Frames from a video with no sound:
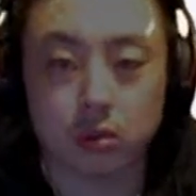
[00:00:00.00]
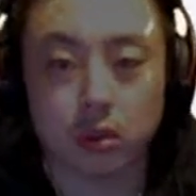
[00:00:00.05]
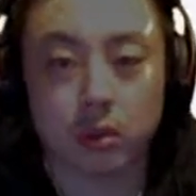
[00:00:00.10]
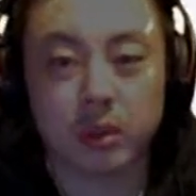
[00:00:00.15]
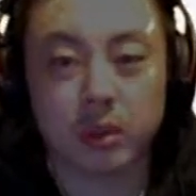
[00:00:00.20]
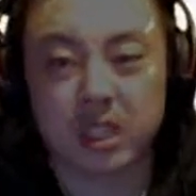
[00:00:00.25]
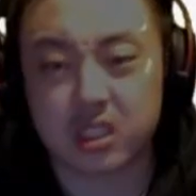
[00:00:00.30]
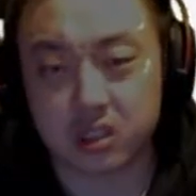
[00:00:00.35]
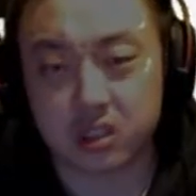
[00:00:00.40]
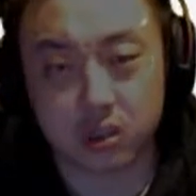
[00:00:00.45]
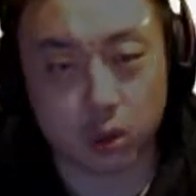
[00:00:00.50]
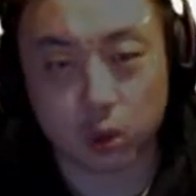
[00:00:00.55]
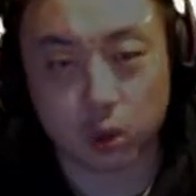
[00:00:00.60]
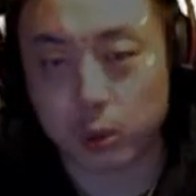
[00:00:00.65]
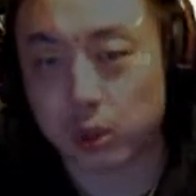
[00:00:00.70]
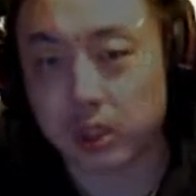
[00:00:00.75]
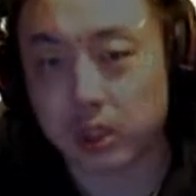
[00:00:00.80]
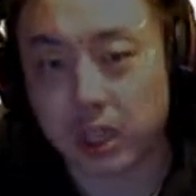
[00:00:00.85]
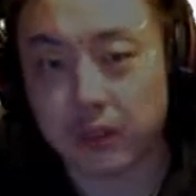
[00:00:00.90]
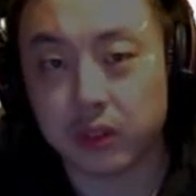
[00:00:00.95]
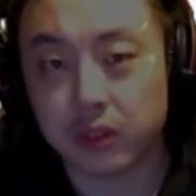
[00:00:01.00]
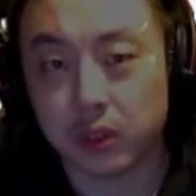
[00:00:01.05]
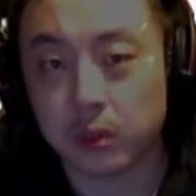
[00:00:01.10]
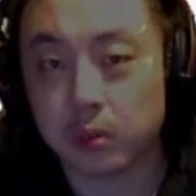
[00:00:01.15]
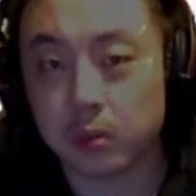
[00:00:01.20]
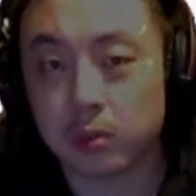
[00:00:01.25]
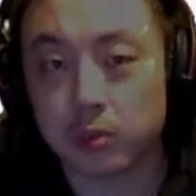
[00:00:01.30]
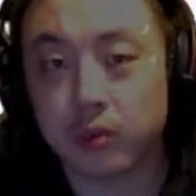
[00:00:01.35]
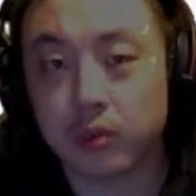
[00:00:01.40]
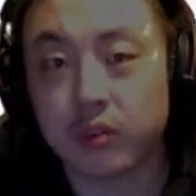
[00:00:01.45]
It makes the soul burn definitely
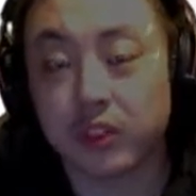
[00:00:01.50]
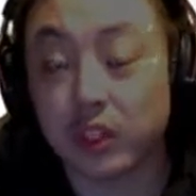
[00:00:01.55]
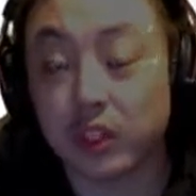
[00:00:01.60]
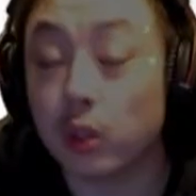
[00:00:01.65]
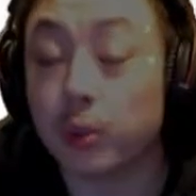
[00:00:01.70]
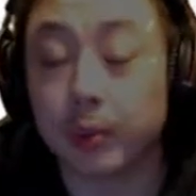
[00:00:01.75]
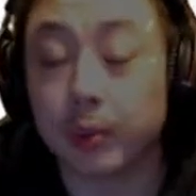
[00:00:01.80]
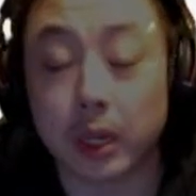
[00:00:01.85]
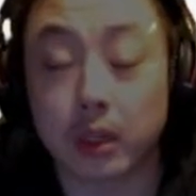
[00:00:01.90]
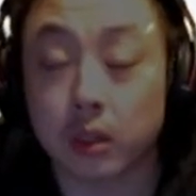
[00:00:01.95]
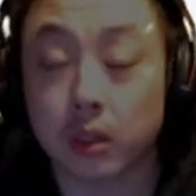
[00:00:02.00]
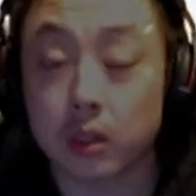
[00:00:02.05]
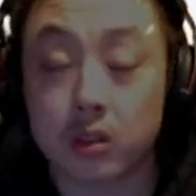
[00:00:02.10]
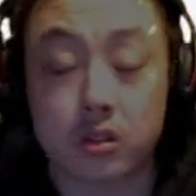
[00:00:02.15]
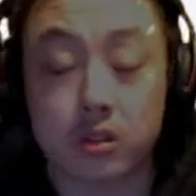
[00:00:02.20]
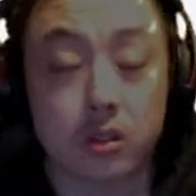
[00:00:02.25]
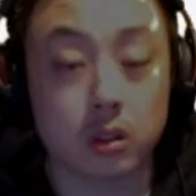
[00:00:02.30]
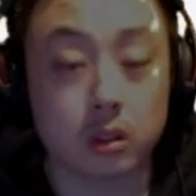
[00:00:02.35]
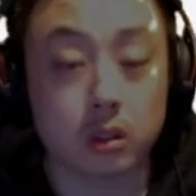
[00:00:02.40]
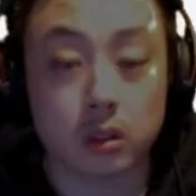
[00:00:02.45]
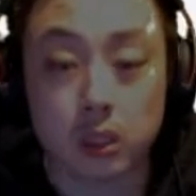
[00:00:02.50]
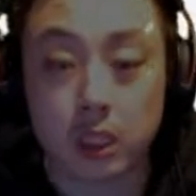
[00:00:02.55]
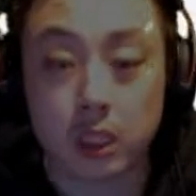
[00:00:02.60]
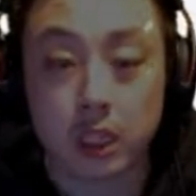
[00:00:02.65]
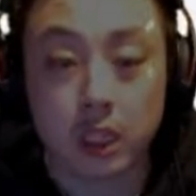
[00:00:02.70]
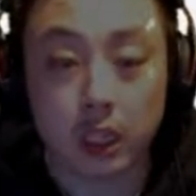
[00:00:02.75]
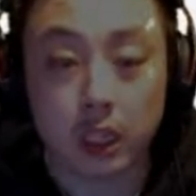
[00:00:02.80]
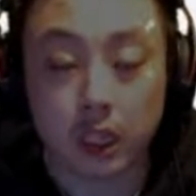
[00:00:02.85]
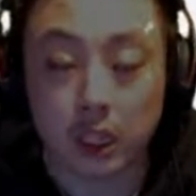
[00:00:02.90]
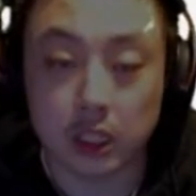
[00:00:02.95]
feel better. So
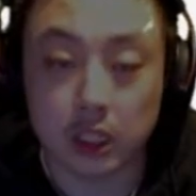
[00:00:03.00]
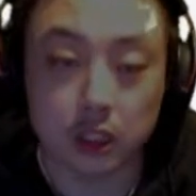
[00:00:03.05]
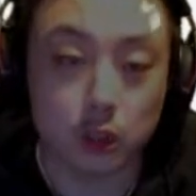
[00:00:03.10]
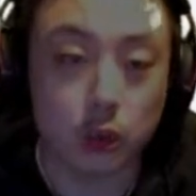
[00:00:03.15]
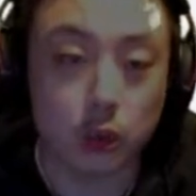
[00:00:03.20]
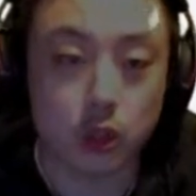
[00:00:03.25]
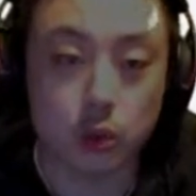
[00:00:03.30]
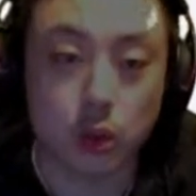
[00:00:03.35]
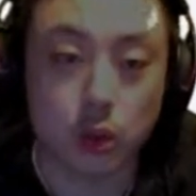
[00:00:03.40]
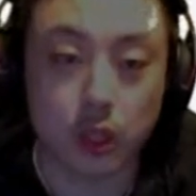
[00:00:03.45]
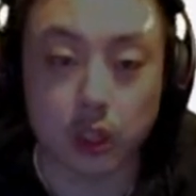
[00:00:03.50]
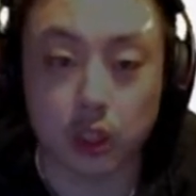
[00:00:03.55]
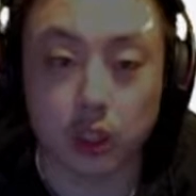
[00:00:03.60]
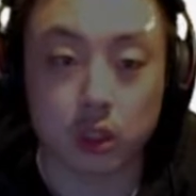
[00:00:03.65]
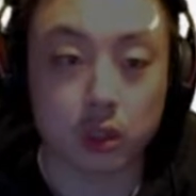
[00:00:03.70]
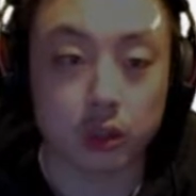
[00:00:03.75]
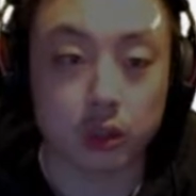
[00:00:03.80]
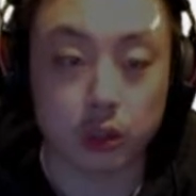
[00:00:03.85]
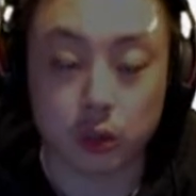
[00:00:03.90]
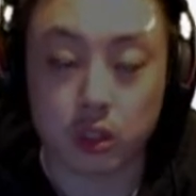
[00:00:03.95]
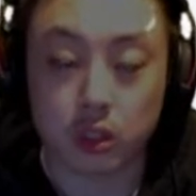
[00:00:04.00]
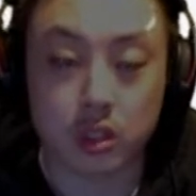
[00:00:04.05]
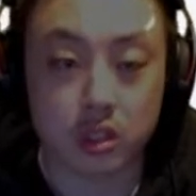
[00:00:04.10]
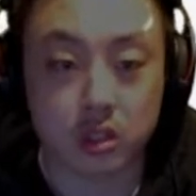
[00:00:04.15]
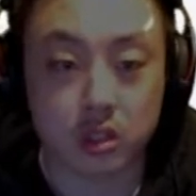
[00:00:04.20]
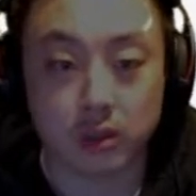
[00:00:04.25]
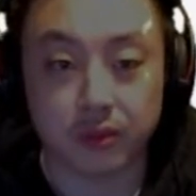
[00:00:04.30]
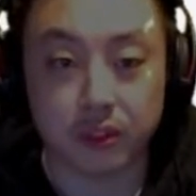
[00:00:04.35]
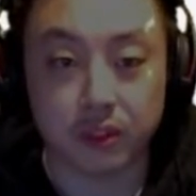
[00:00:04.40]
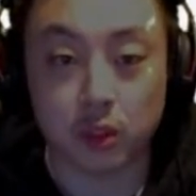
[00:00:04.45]
you always want your units
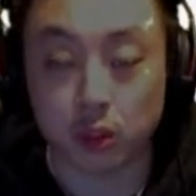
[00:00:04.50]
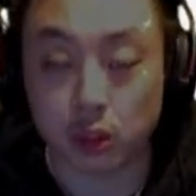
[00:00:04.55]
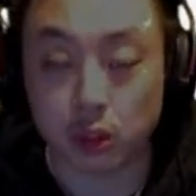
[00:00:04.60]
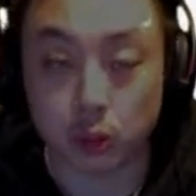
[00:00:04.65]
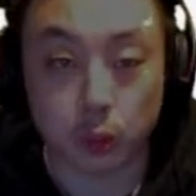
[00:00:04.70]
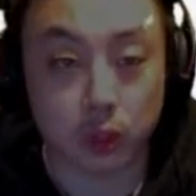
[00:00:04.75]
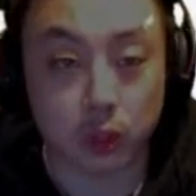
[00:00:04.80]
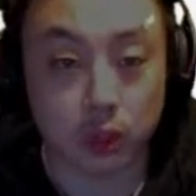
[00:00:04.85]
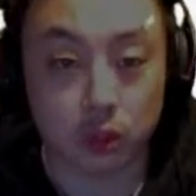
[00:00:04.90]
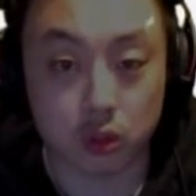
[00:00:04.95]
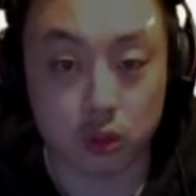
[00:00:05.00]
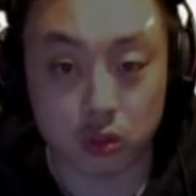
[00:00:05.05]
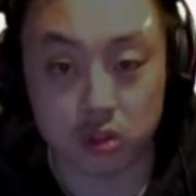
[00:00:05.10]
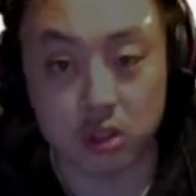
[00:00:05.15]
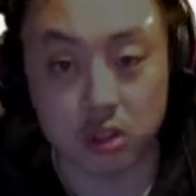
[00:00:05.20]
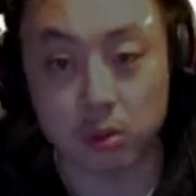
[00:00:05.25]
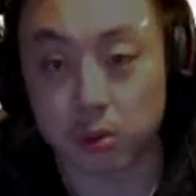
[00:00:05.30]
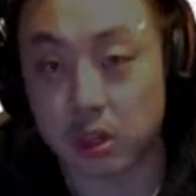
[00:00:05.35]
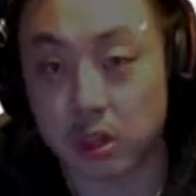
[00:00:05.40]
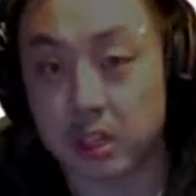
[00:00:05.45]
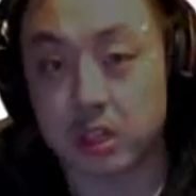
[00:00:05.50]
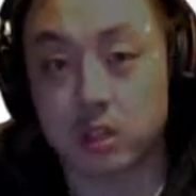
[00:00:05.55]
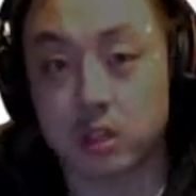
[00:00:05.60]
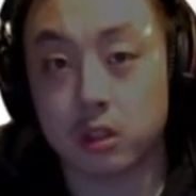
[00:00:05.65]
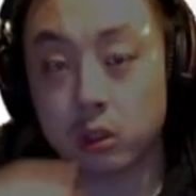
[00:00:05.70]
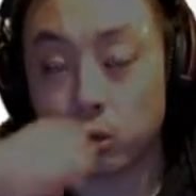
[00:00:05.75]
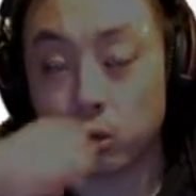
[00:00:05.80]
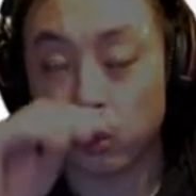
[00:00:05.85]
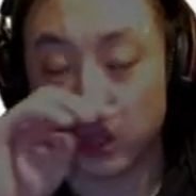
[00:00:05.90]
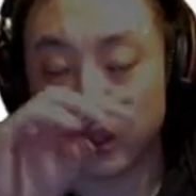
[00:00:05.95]
to feel good when you use them, right?
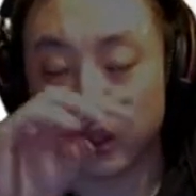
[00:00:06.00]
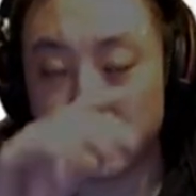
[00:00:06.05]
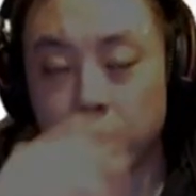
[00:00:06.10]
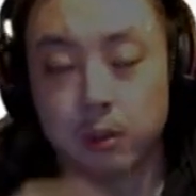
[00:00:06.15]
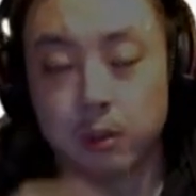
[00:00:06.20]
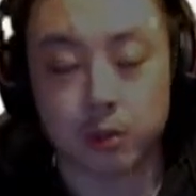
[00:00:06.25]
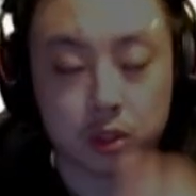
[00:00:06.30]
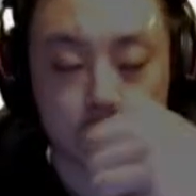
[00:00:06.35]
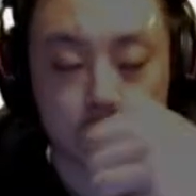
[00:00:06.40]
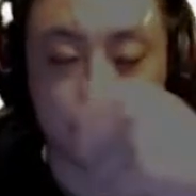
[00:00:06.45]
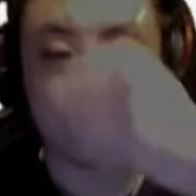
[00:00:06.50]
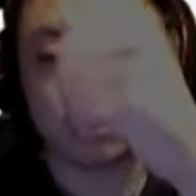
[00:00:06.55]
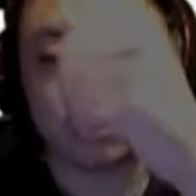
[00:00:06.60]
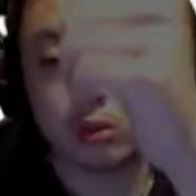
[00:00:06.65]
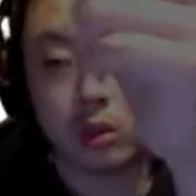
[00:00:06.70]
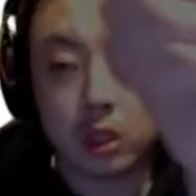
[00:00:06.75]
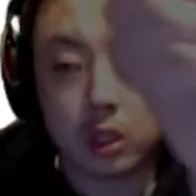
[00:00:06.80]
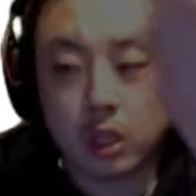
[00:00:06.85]
You want them to